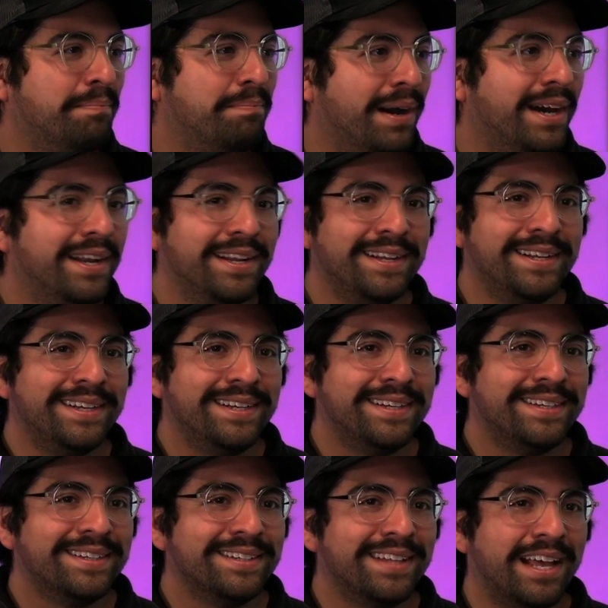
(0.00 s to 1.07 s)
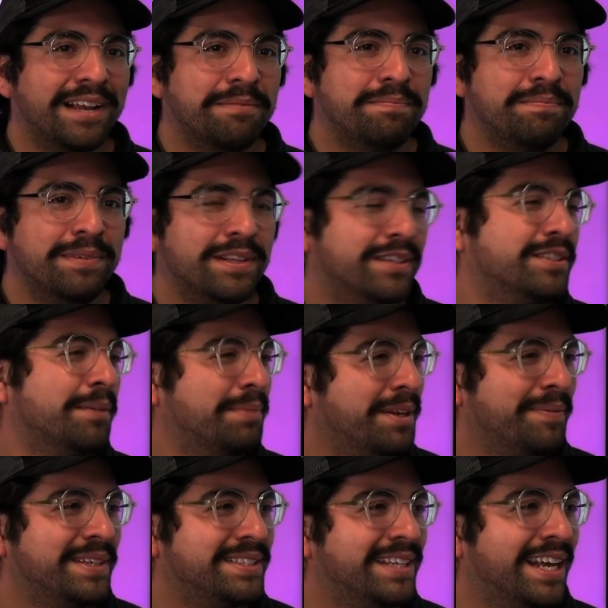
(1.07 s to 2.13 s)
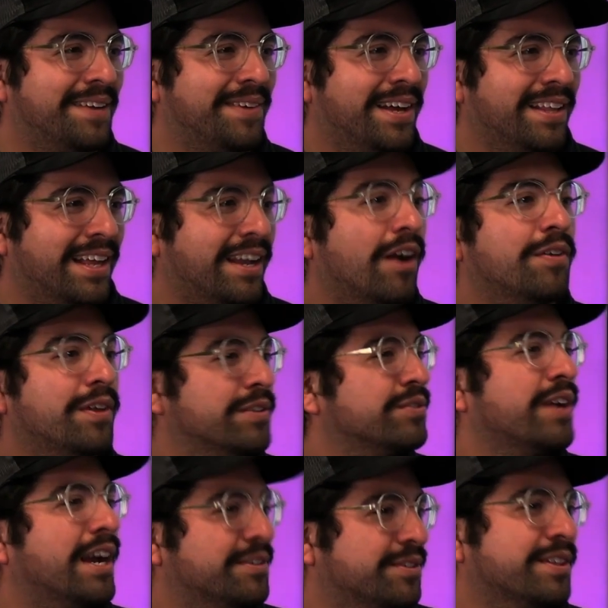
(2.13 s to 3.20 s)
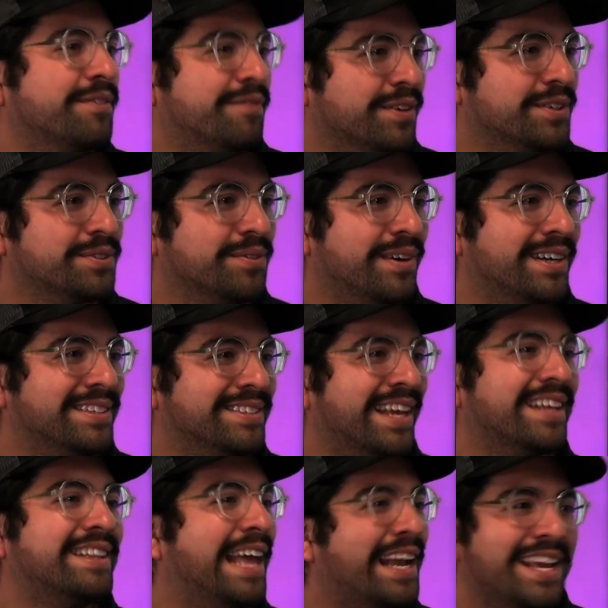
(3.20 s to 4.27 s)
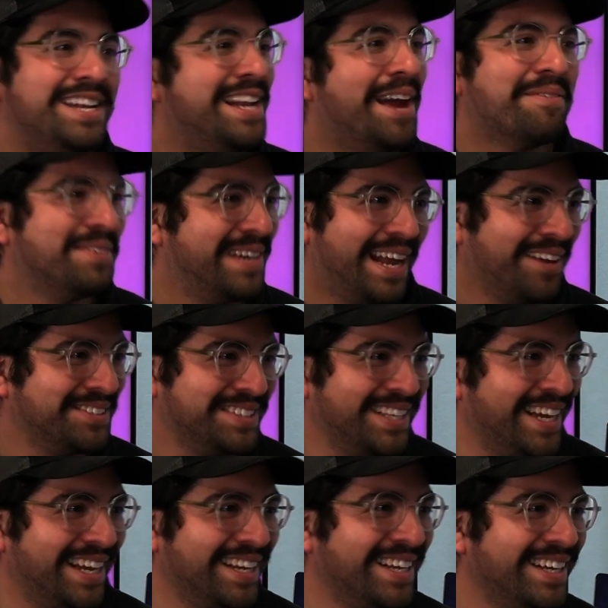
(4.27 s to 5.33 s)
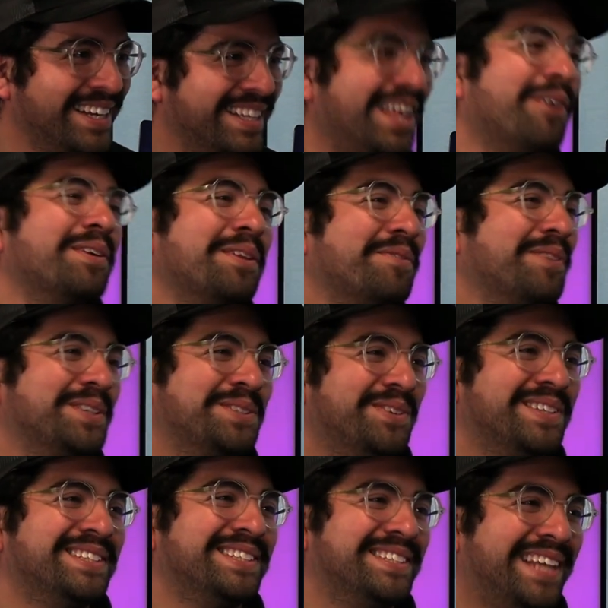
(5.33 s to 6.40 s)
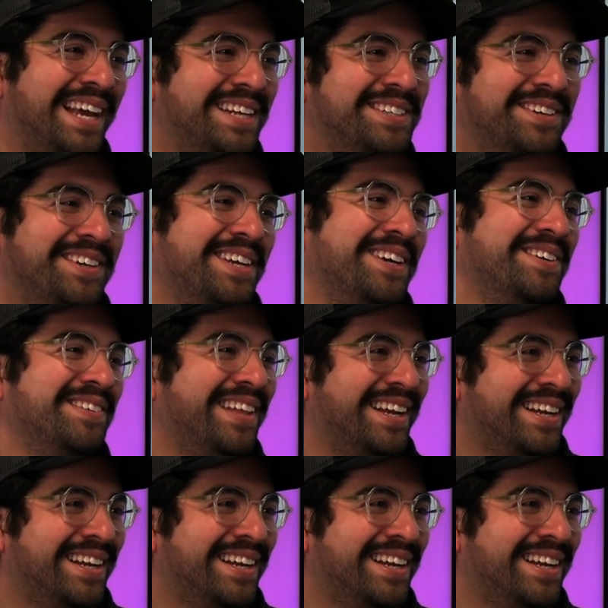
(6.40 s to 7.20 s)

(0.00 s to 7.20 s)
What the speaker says: But like there's something to be said about like, oh, those guys are the first ones. Like they can never now say they were the first ones in San Antonio. Like,